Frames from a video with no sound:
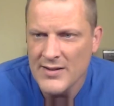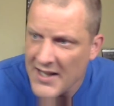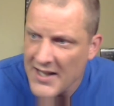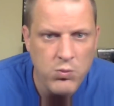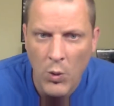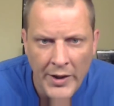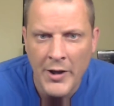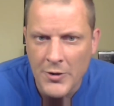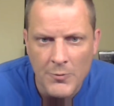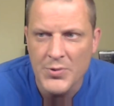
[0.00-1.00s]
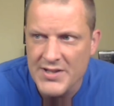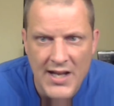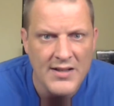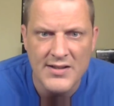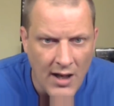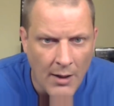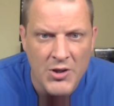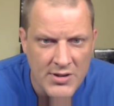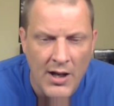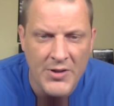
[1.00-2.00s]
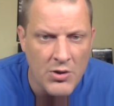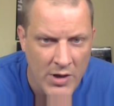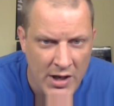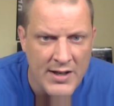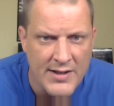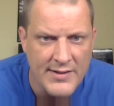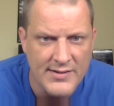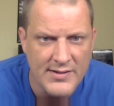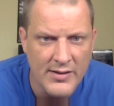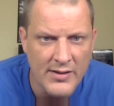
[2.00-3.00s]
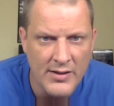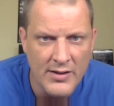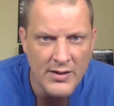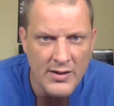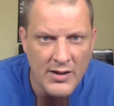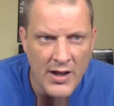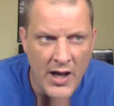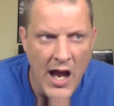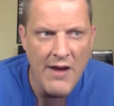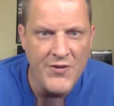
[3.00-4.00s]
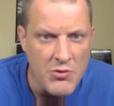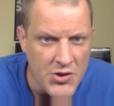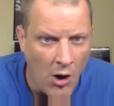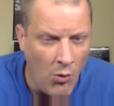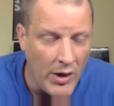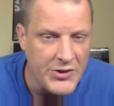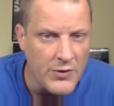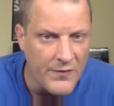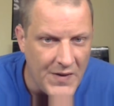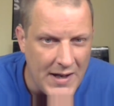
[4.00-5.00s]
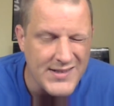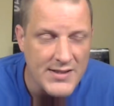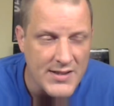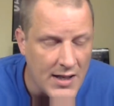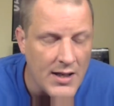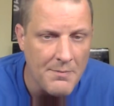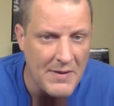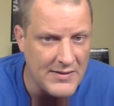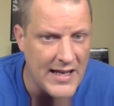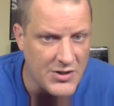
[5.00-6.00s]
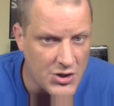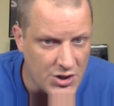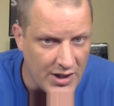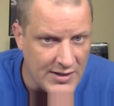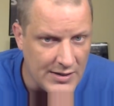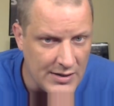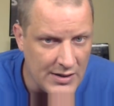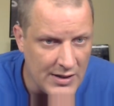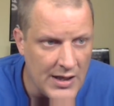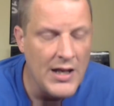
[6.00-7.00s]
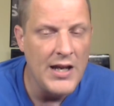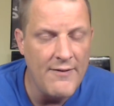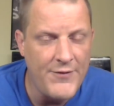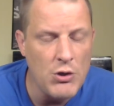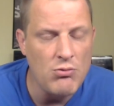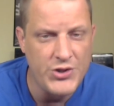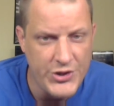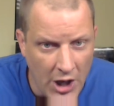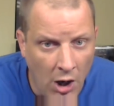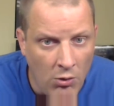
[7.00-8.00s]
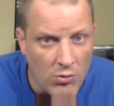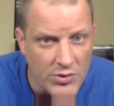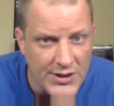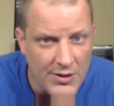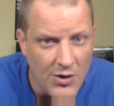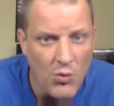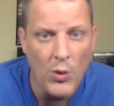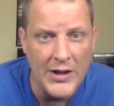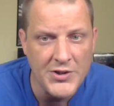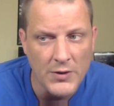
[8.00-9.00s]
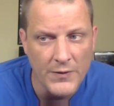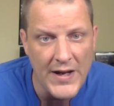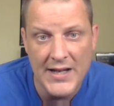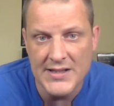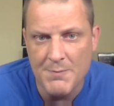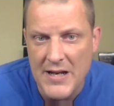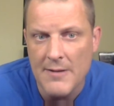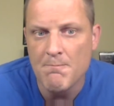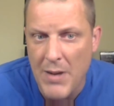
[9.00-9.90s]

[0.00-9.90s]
That is one hundred percent W W E's. If you don't want your fans thinking about that shit, if you don't want your fans being